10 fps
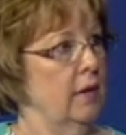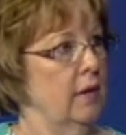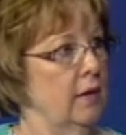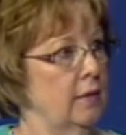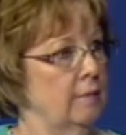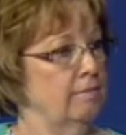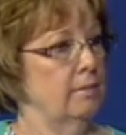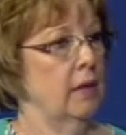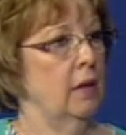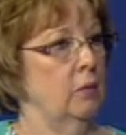
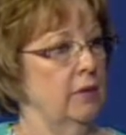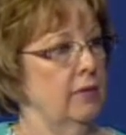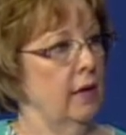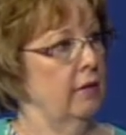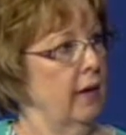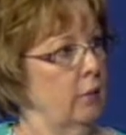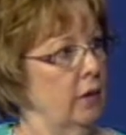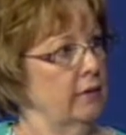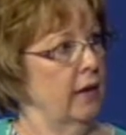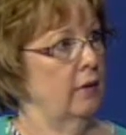Um, and we'll see how that
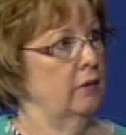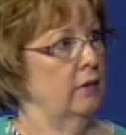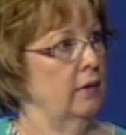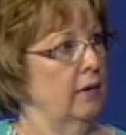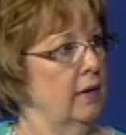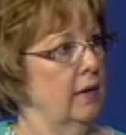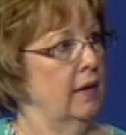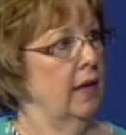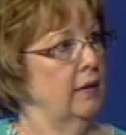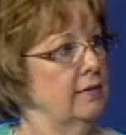works out.
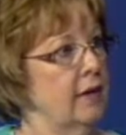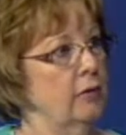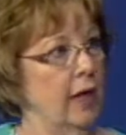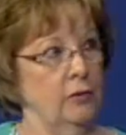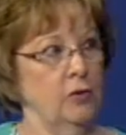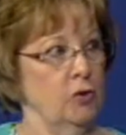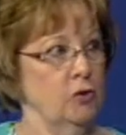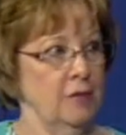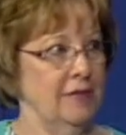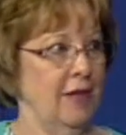Great. And Southgate
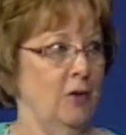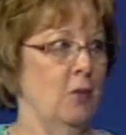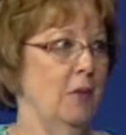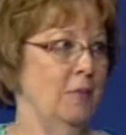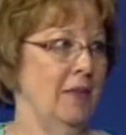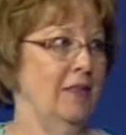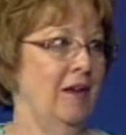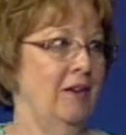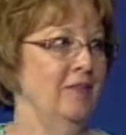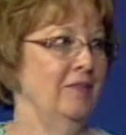Surgery Center will be
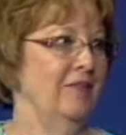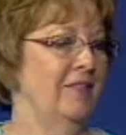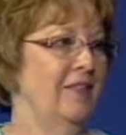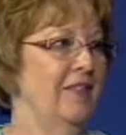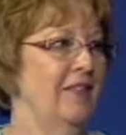there. Mm -hmm.